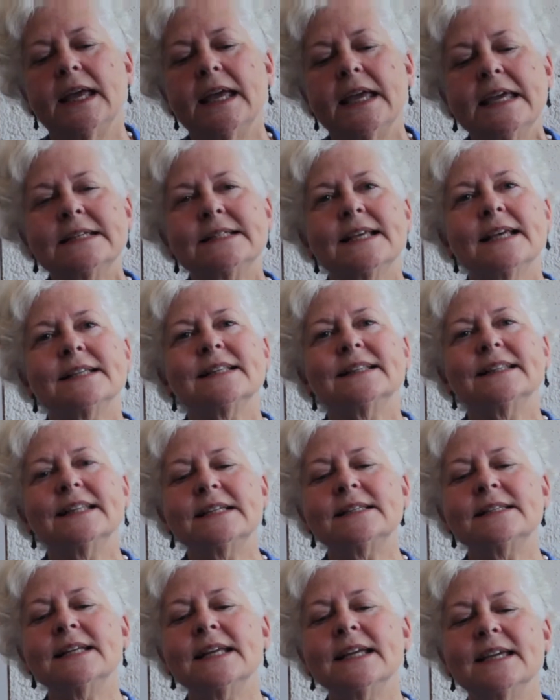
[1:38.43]
He says
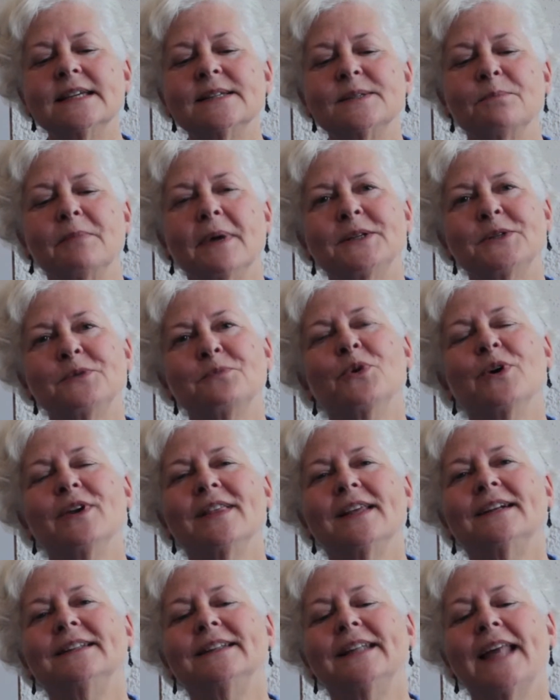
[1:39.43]
listening is much more
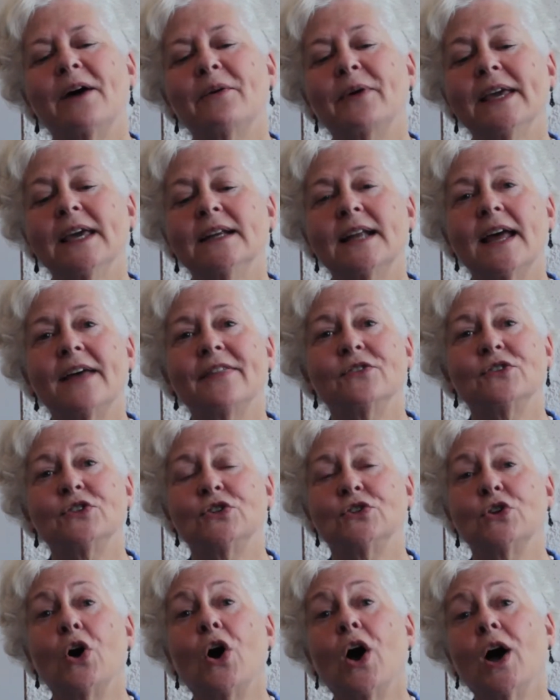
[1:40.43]
than allowing another
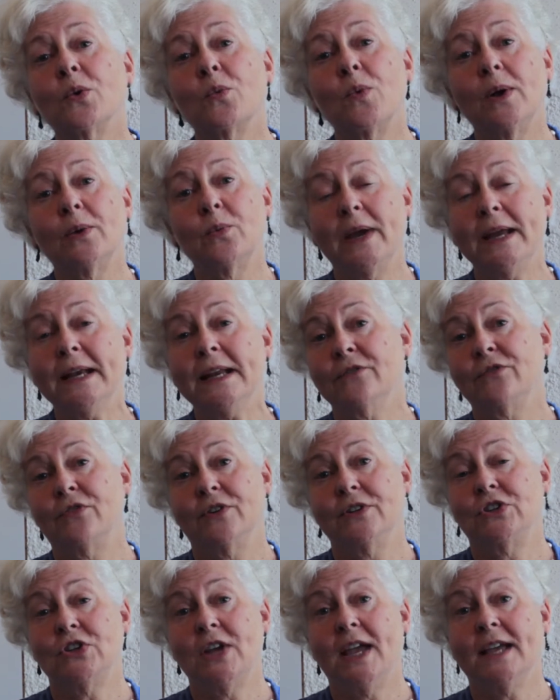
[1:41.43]
to talk while waiting for
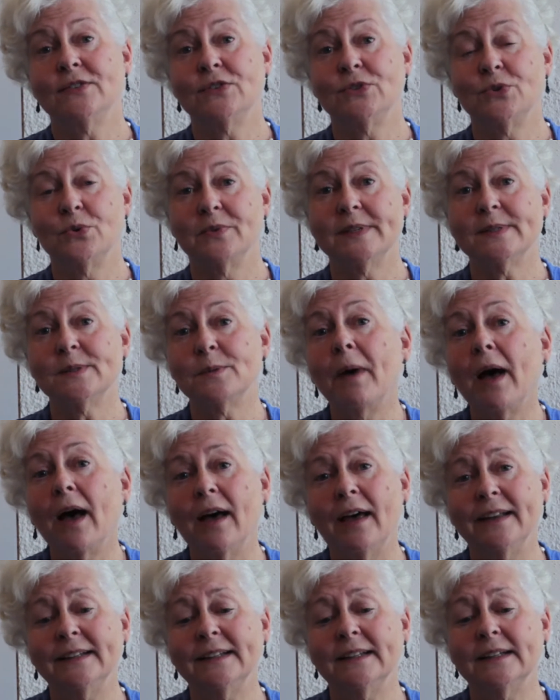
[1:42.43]
a chance to
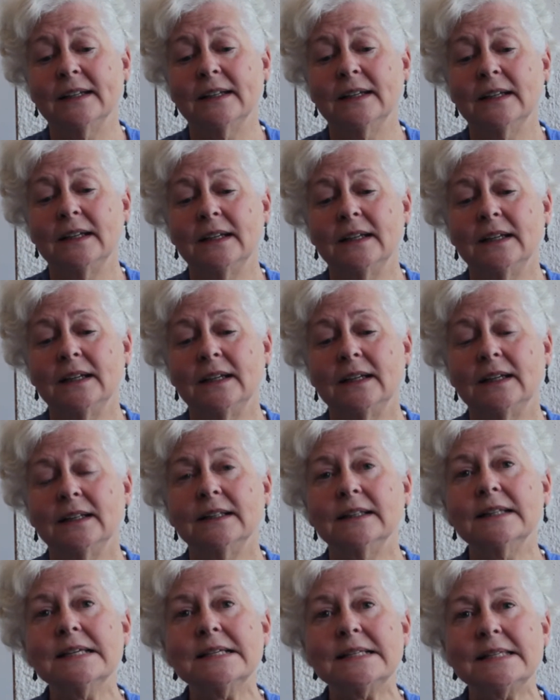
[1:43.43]
respond.
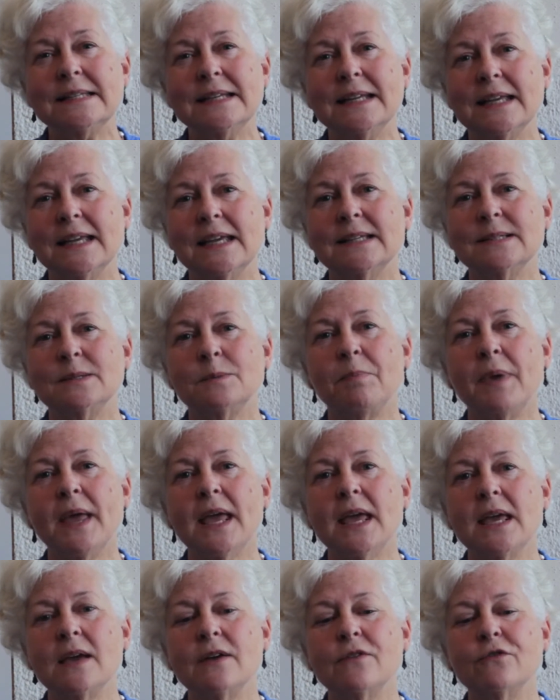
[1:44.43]
Listening is
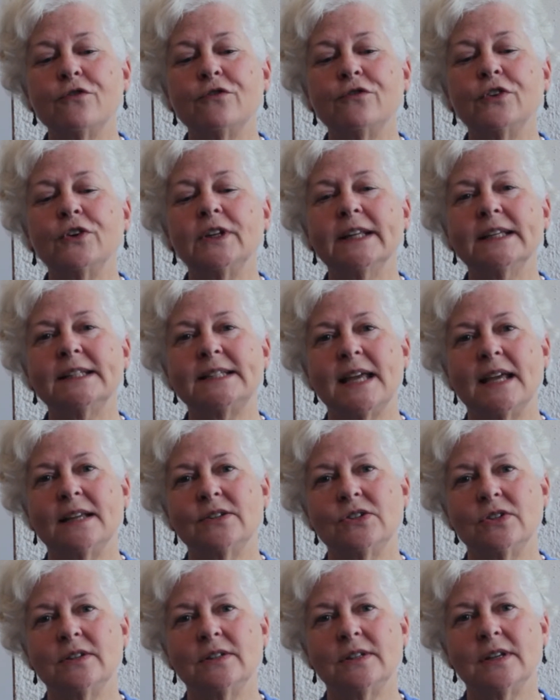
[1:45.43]
paying full
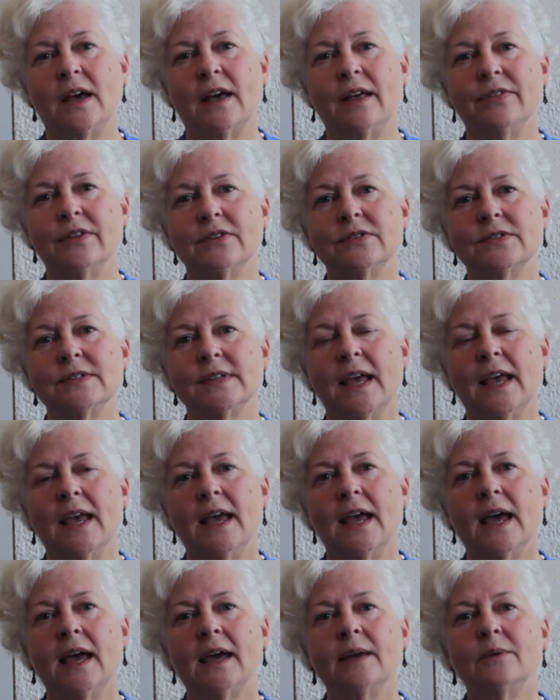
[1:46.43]
attention to others
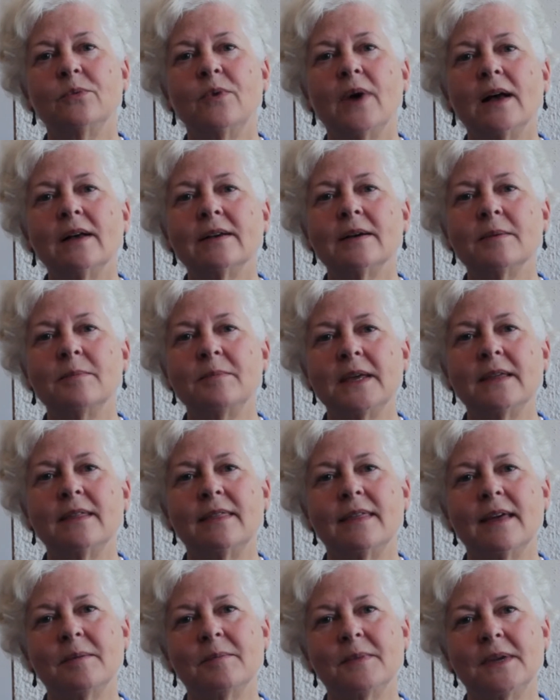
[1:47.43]
and welcoming
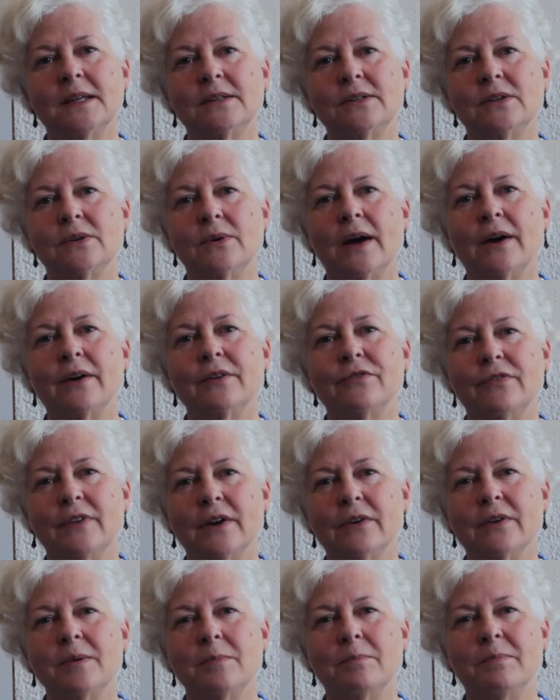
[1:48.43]
them into our
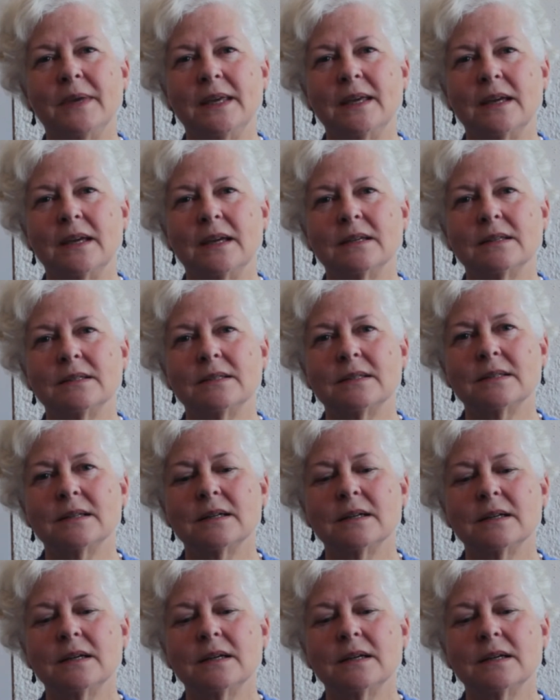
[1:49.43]
very beings.